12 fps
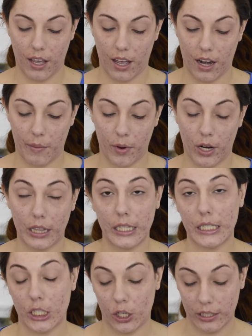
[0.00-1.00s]
And I'm going to
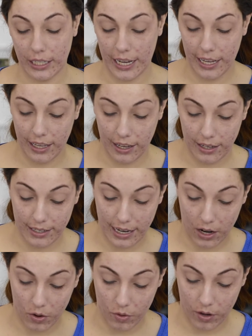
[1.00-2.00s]
start laying it
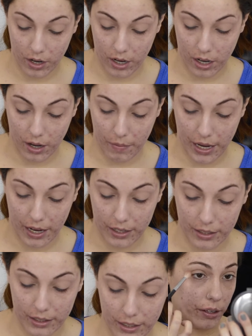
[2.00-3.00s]
down on
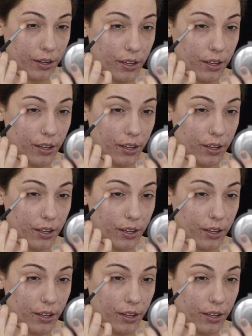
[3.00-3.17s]
this.